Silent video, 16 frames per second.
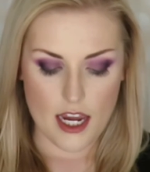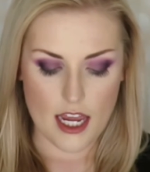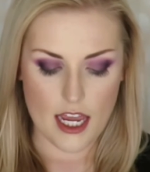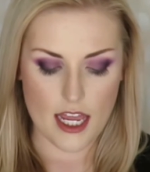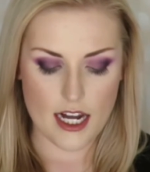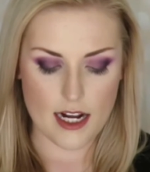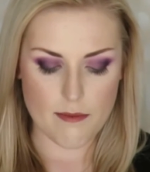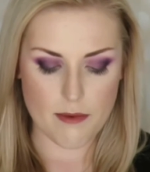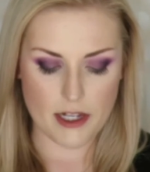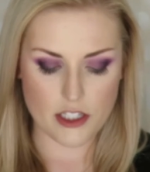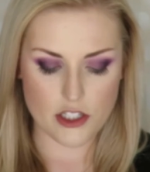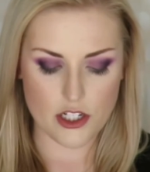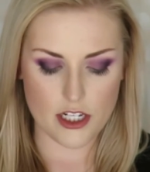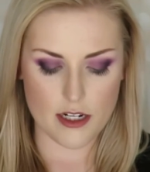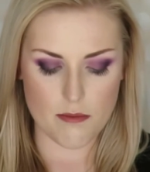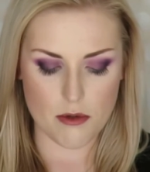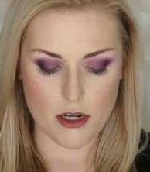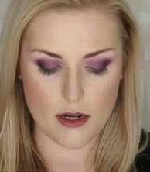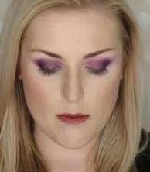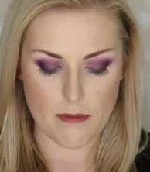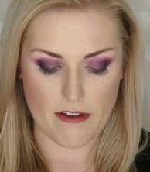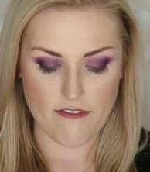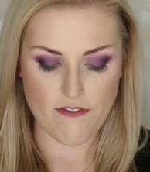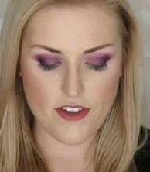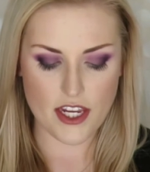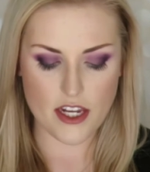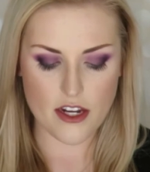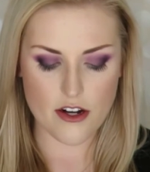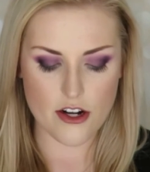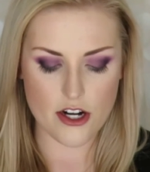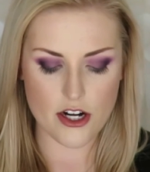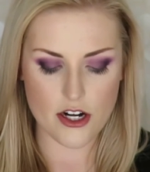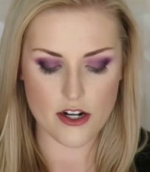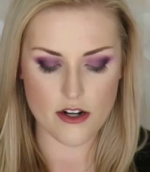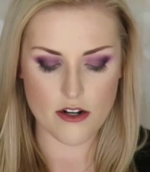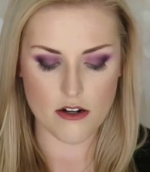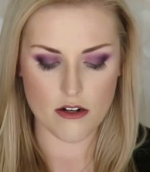And I'm actually going to put it on my finger.